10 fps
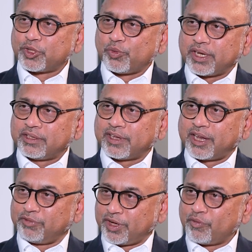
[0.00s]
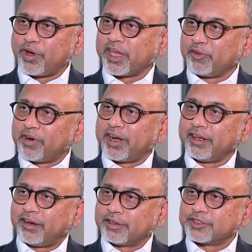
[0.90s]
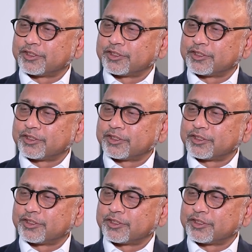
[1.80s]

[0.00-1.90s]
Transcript: to it, and we are working very hard.